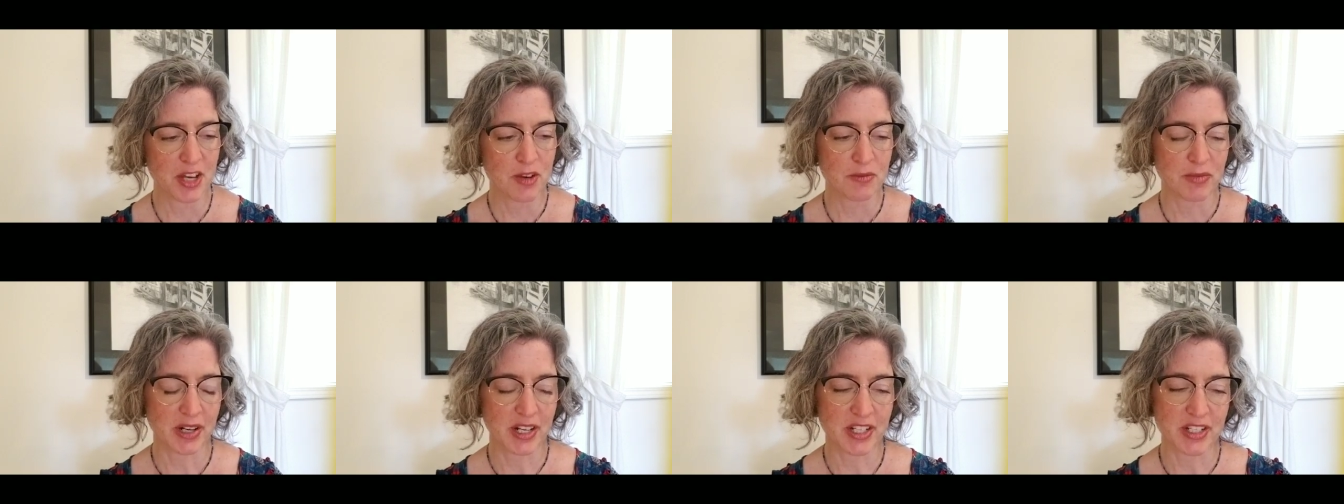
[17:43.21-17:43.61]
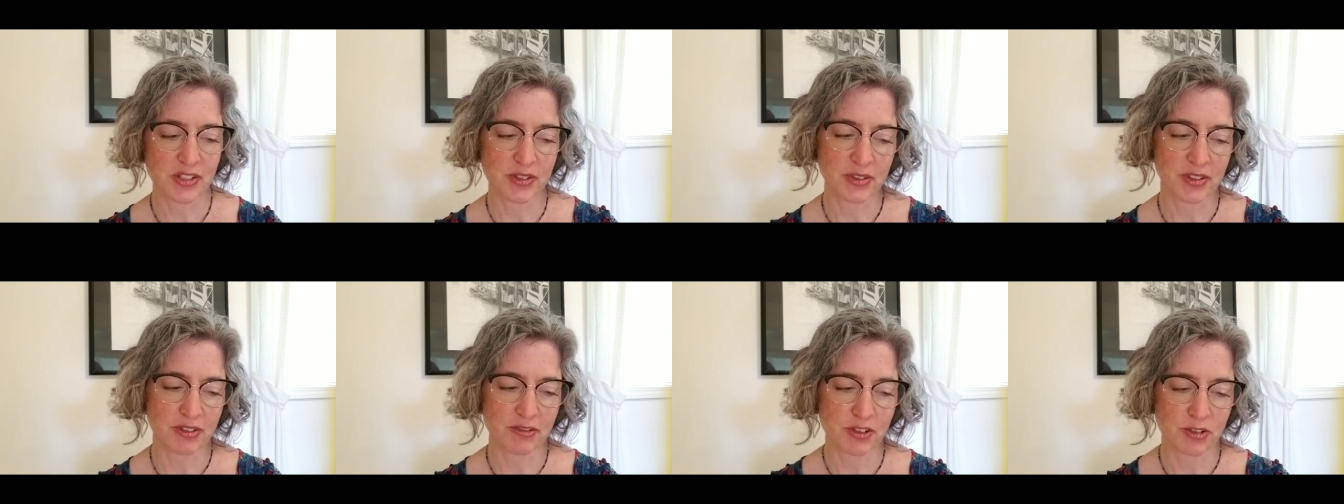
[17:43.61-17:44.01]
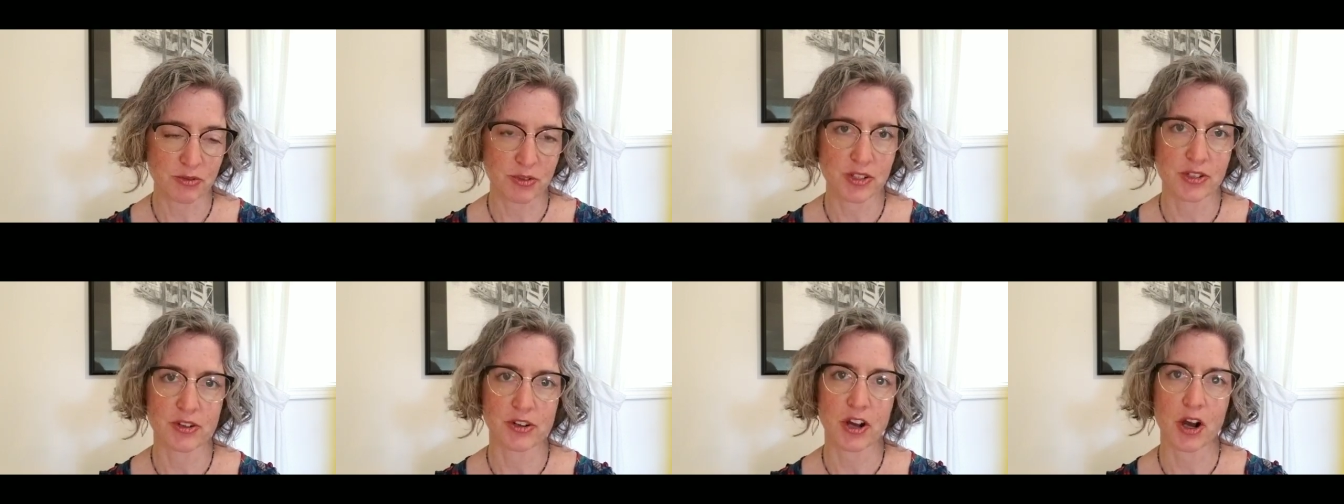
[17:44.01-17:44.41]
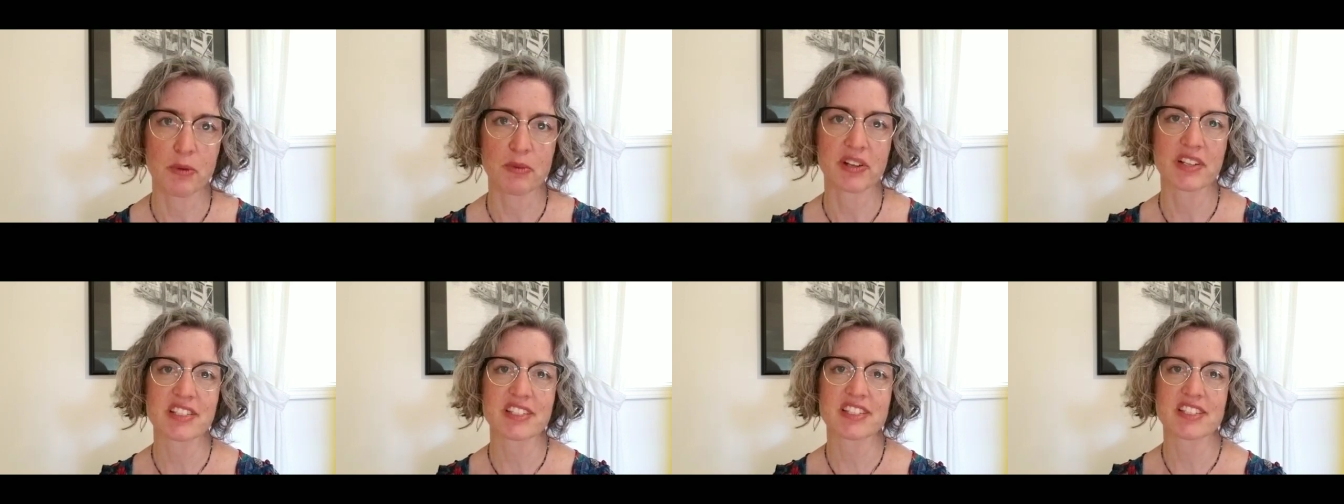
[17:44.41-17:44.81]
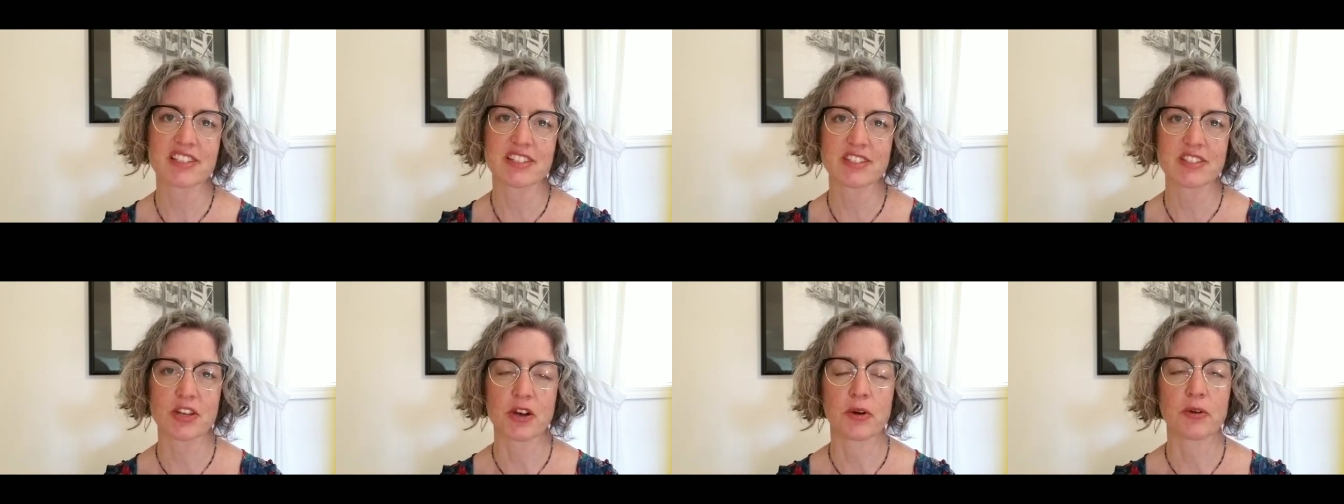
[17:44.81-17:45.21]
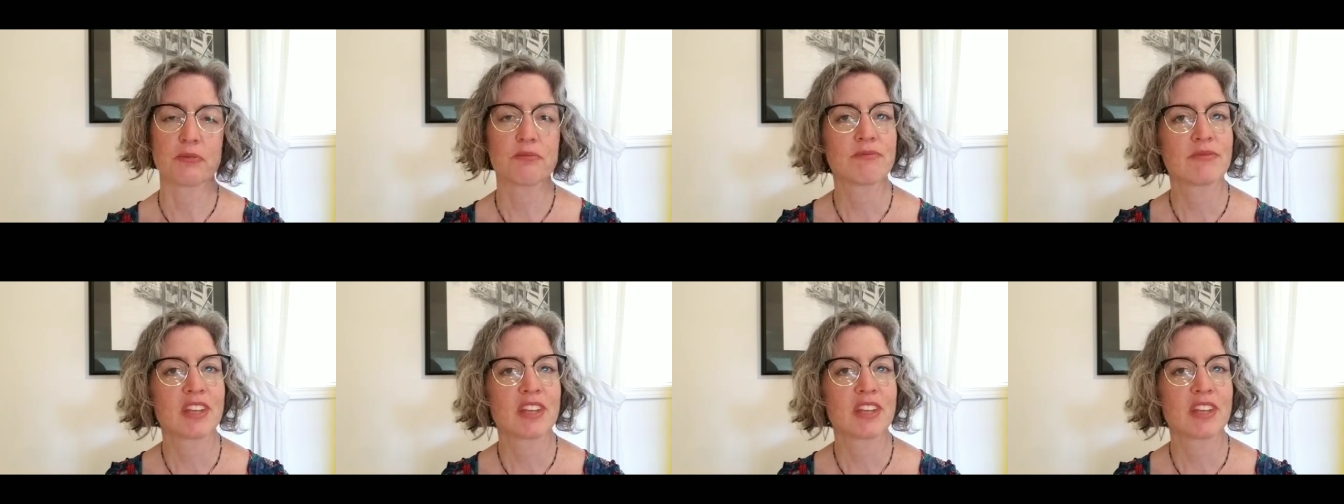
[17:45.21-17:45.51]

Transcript: but I do love to read your comments. So